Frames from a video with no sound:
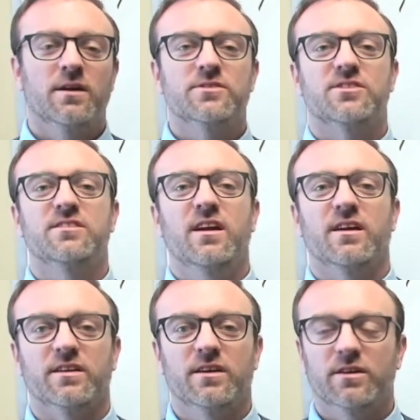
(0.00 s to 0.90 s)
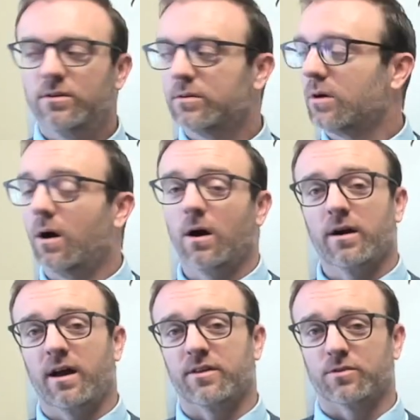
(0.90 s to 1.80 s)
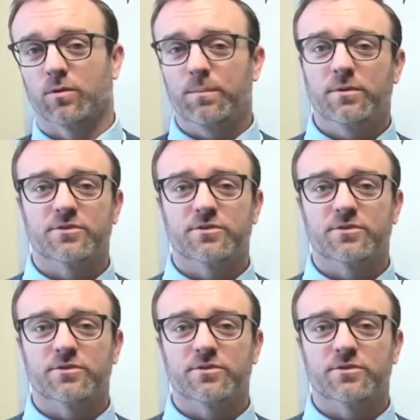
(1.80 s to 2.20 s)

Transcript: Today, your car has crumple